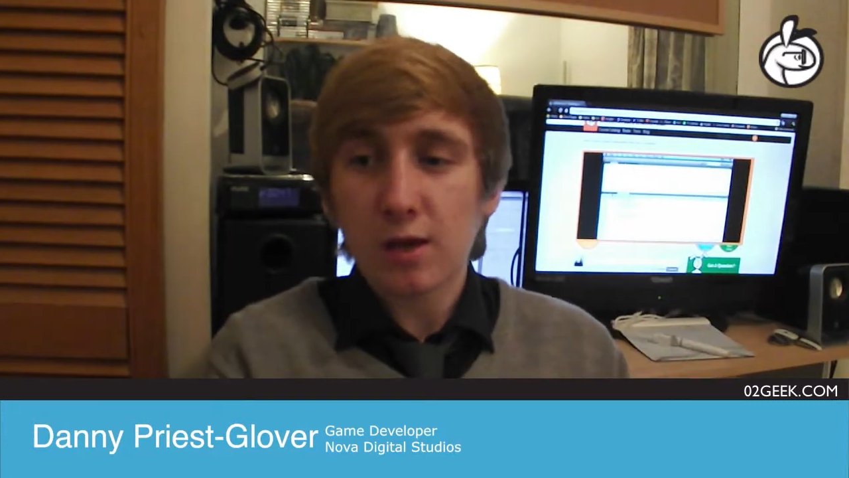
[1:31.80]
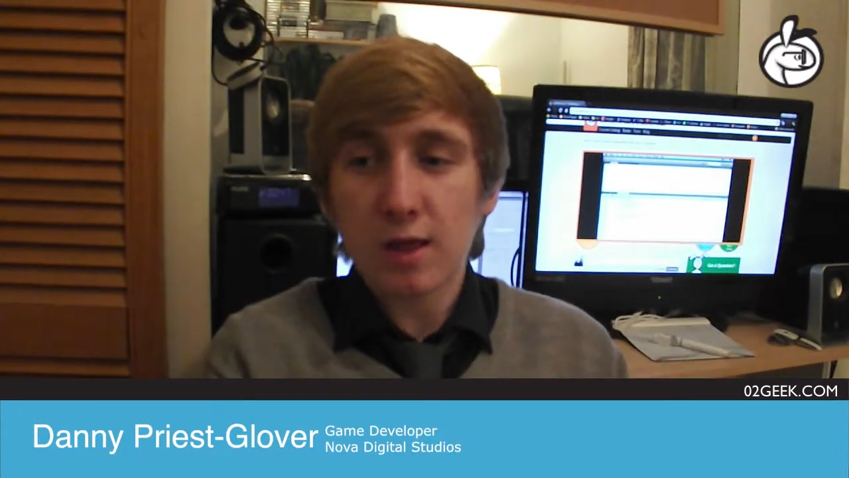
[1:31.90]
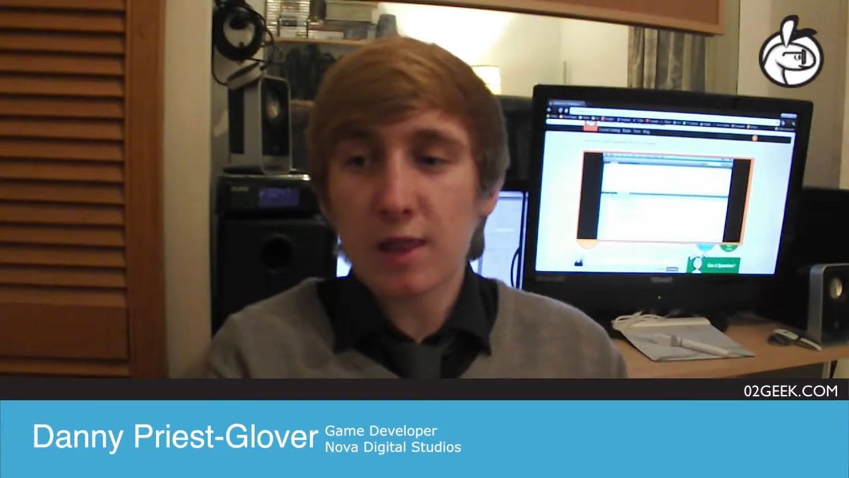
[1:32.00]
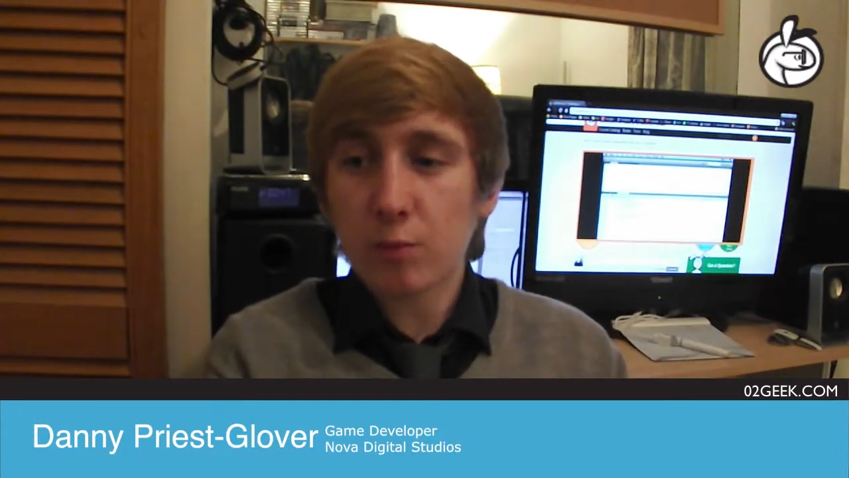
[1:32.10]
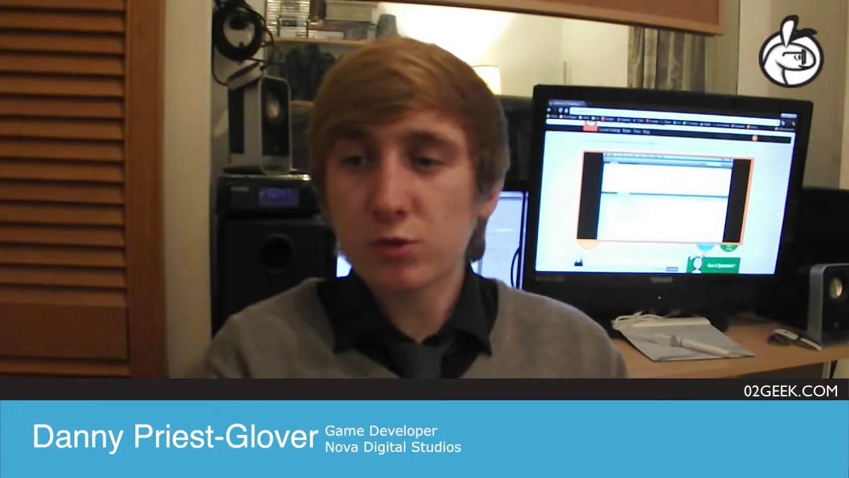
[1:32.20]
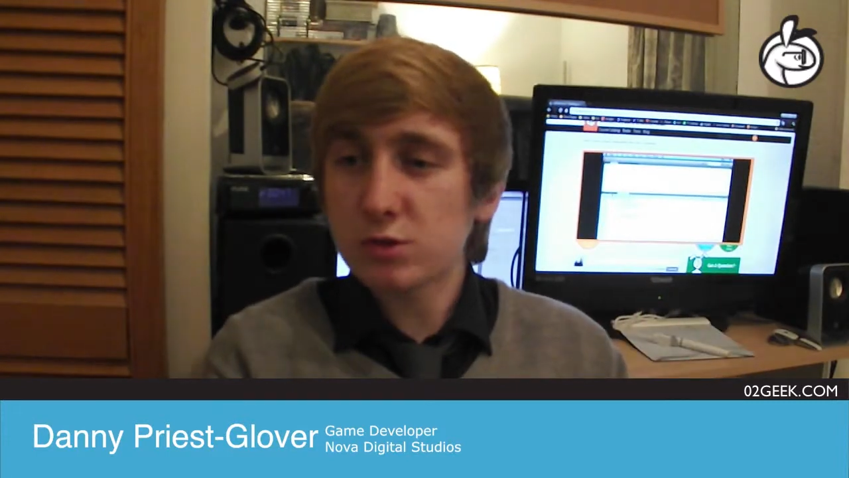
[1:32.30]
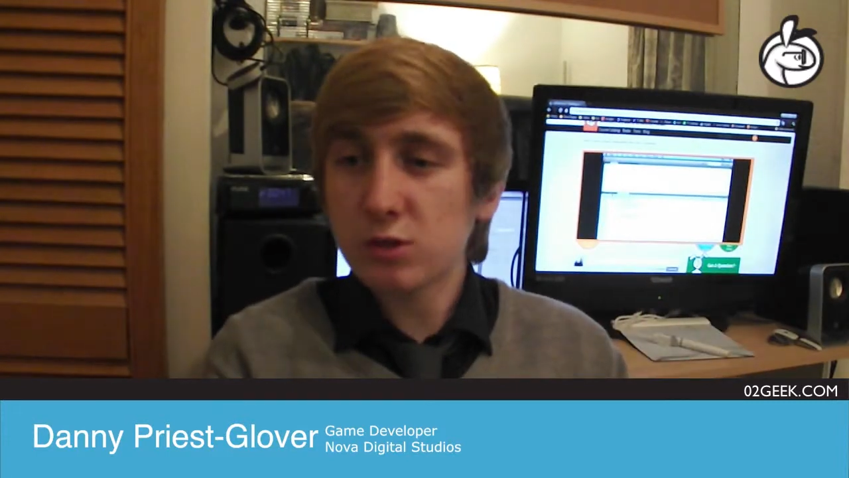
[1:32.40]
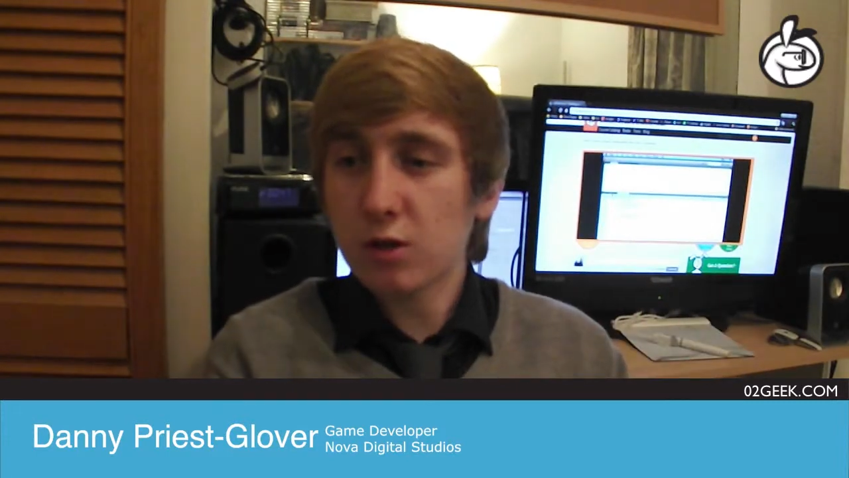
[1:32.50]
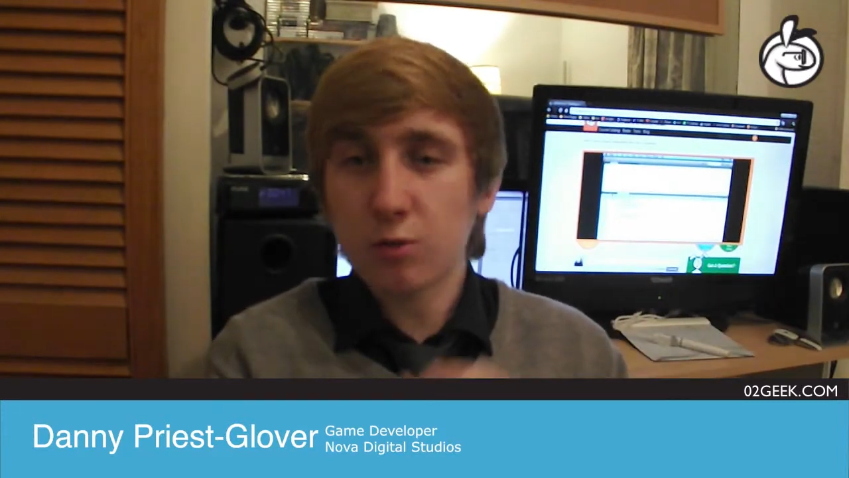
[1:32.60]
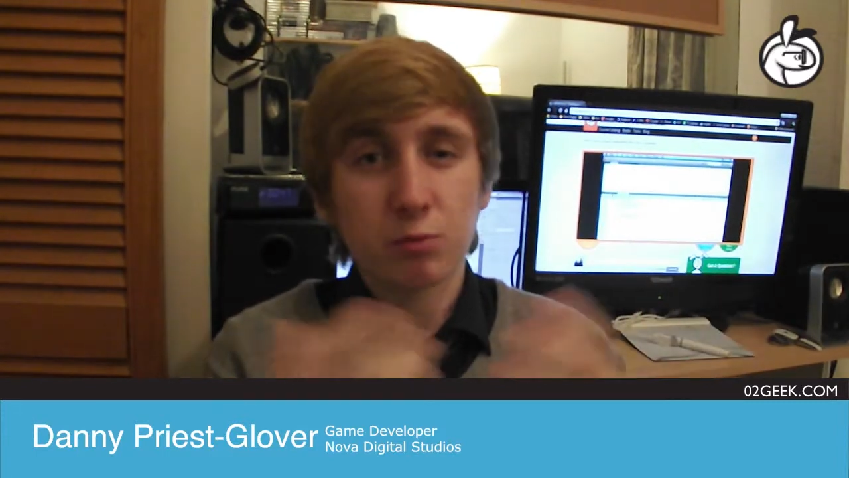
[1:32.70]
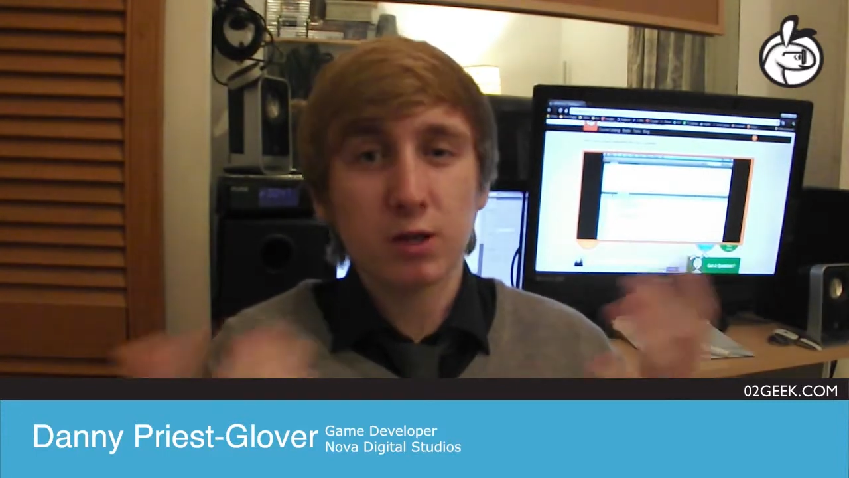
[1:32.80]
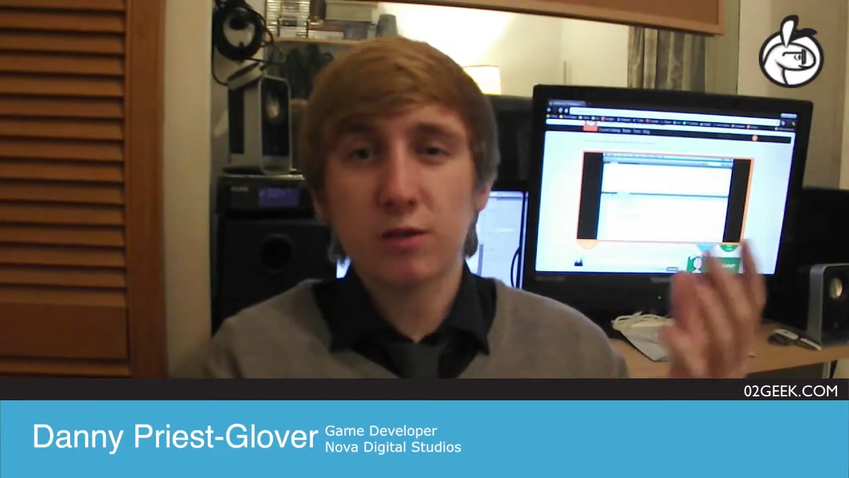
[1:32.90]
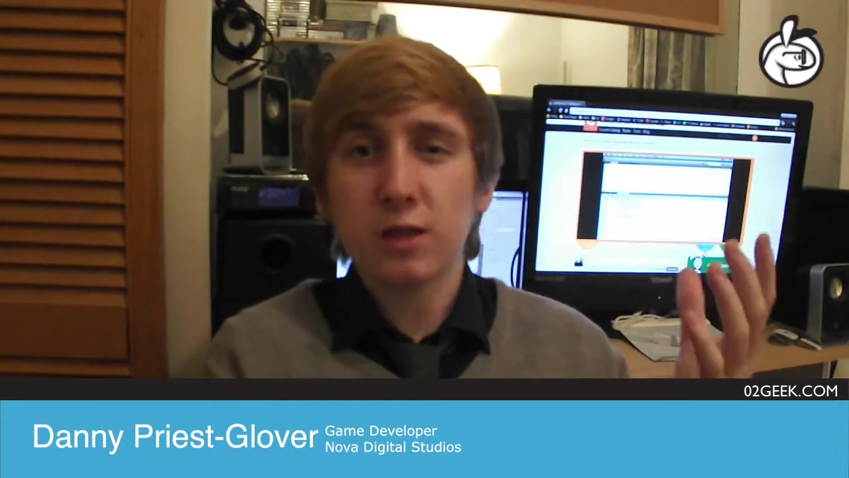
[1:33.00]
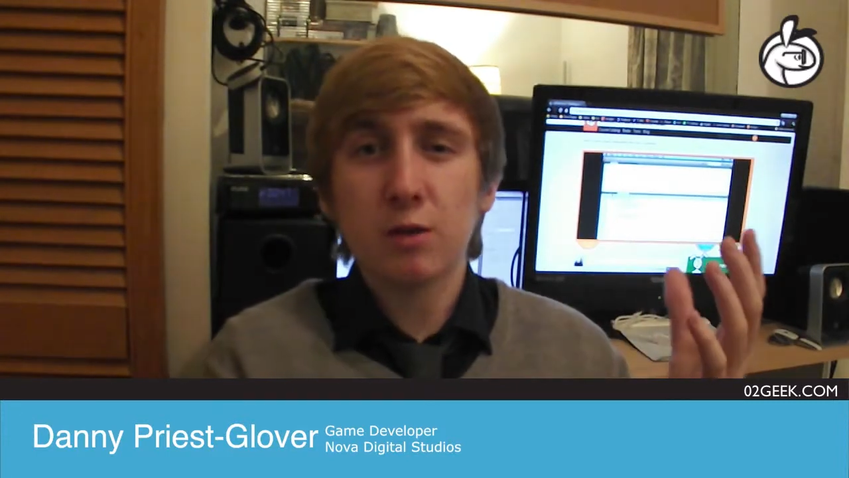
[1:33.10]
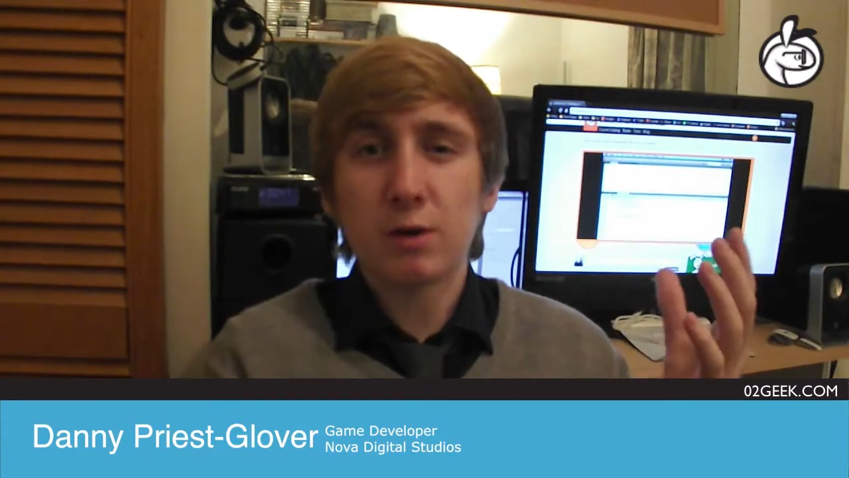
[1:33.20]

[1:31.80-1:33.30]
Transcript: And that wasn't the only brilliant thing